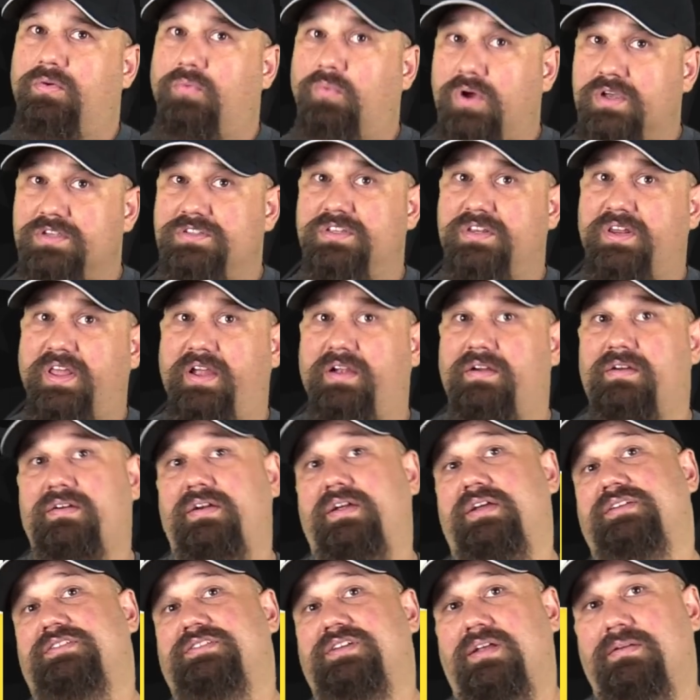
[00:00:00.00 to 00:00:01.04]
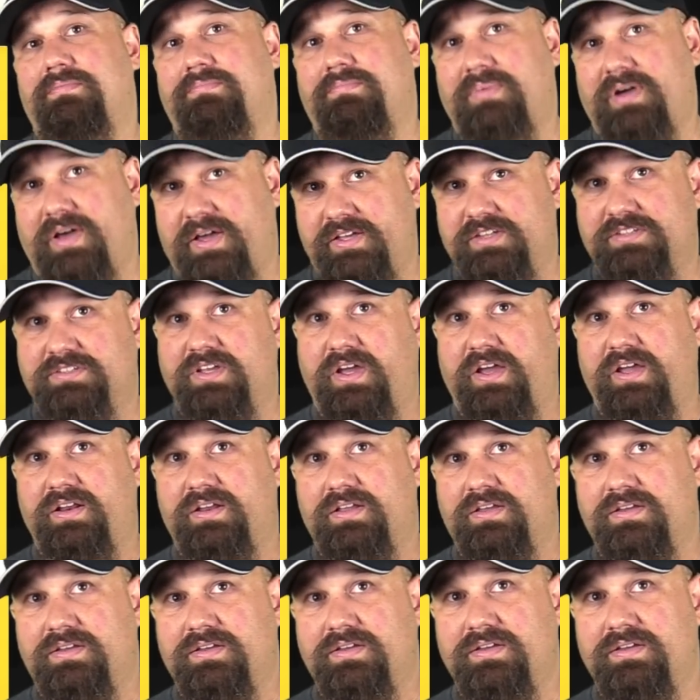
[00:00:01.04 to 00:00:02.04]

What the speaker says: was an error, it's on my side.